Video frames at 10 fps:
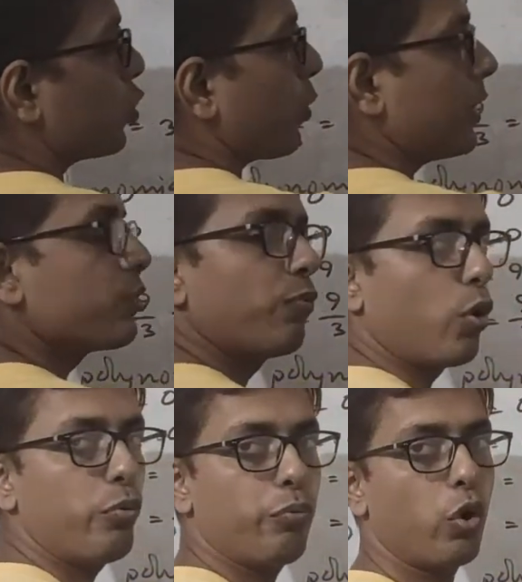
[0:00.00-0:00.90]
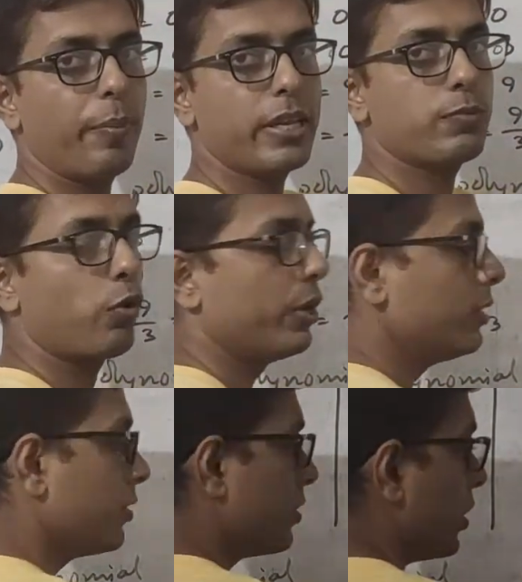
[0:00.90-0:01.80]
square is 4. 4 minus 4
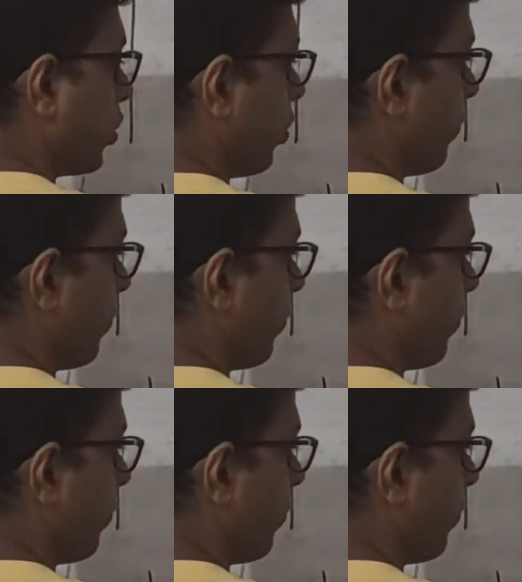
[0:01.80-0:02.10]
is 0.